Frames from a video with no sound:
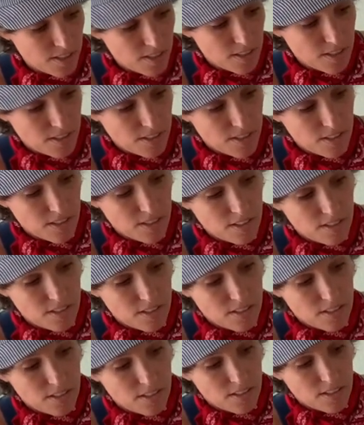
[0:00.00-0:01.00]

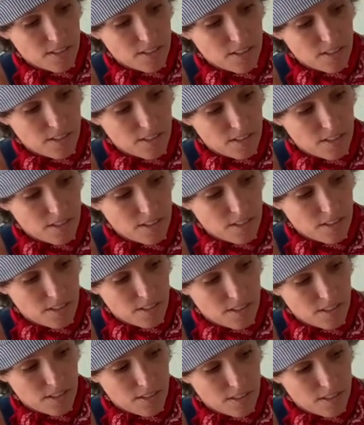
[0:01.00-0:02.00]

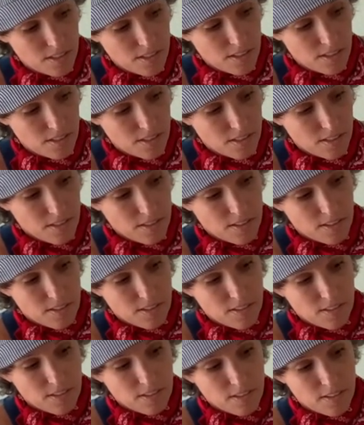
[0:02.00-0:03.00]

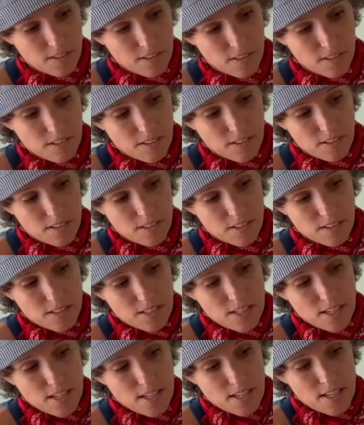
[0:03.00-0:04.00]
(no one is talking)